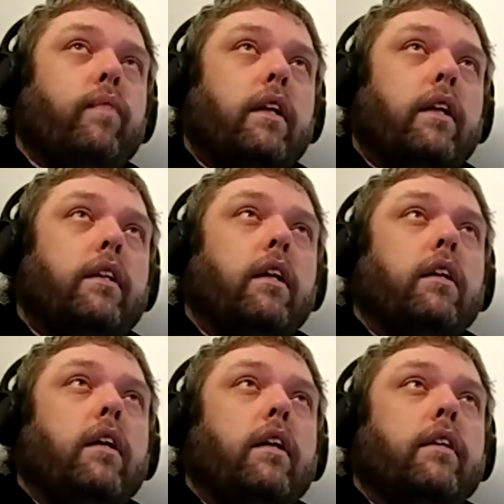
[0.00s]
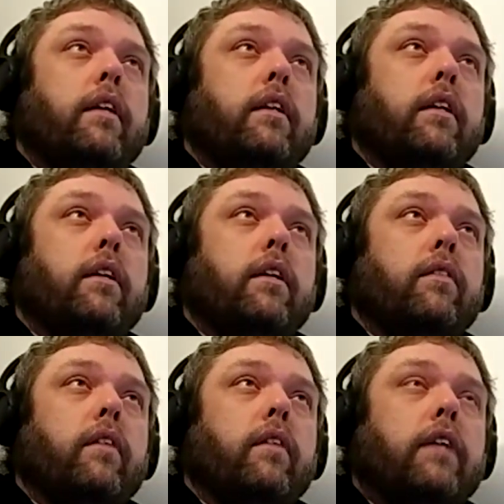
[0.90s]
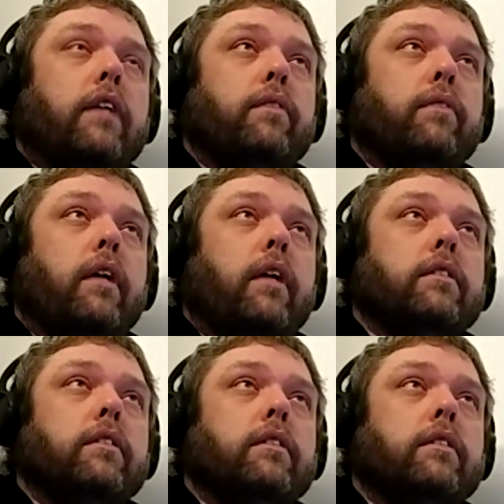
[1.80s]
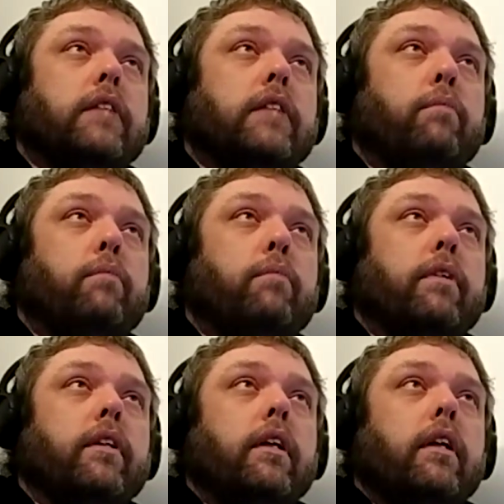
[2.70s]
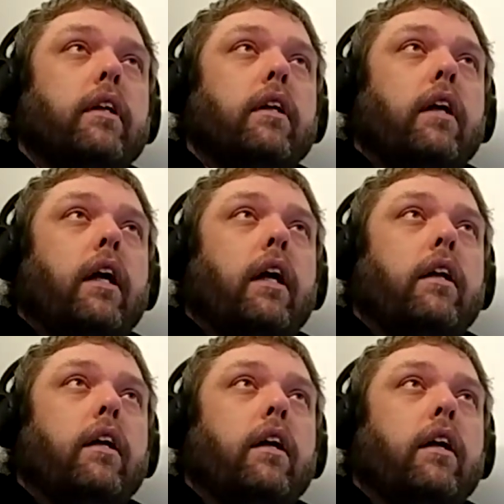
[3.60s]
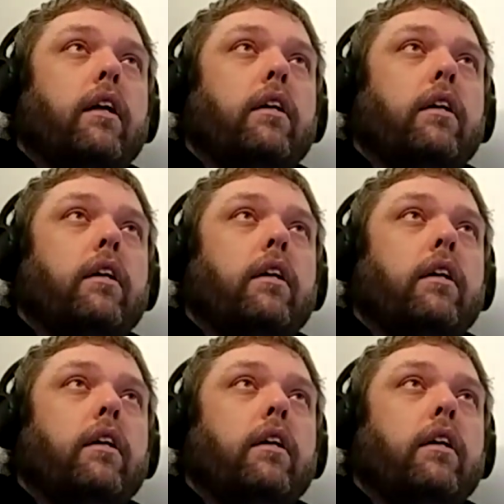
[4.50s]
done a lot of thinking over the last 24 hours since this happened. And uh,